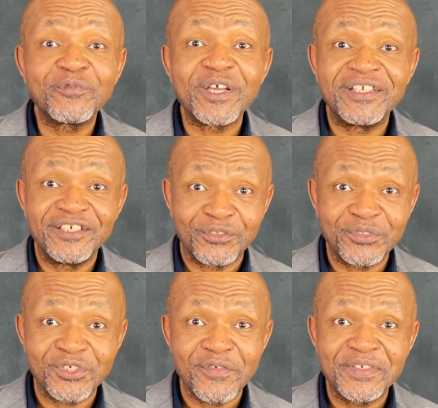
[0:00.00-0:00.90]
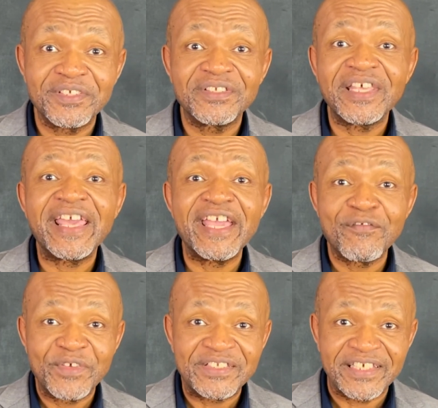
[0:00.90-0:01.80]
for our digital services
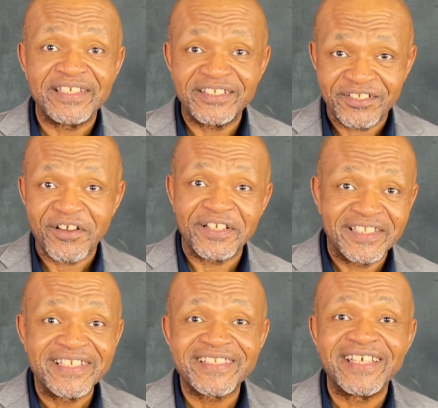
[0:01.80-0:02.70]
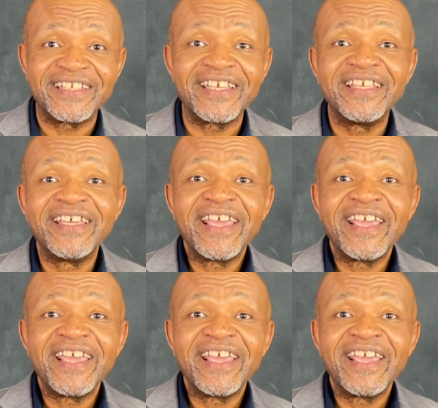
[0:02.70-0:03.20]
every Sunday, starting this Sunday.